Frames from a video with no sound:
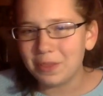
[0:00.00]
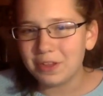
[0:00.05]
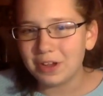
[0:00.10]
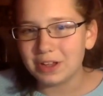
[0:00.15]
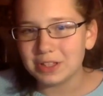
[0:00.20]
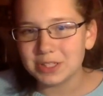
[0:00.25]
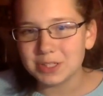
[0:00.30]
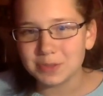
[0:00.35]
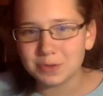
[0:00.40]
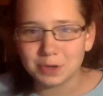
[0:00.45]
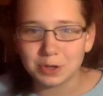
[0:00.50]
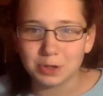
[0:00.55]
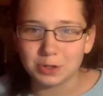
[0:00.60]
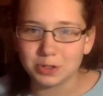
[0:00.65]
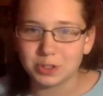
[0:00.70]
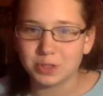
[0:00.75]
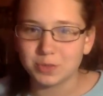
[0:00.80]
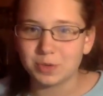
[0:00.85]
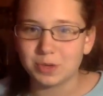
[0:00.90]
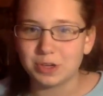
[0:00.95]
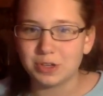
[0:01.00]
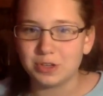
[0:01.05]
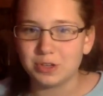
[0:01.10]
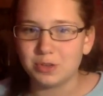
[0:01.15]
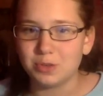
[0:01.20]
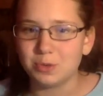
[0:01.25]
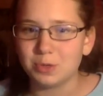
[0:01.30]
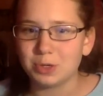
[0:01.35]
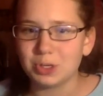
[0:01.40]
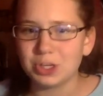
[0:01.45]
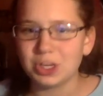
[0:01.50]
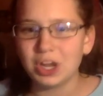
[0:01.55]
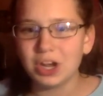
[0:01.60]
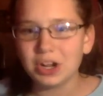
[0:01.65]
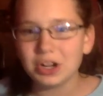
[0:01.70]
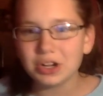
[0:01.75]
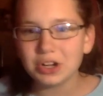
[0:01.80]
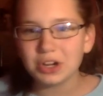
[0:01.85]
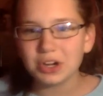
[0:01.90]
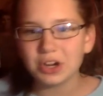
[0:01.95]
tons of girls when you were
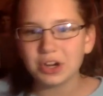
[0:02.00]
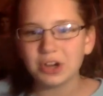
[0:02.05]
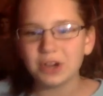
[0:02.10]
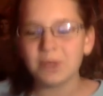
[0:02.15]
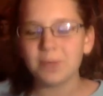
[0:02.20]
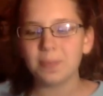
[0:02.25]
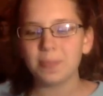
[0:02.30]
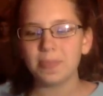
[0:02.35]
younger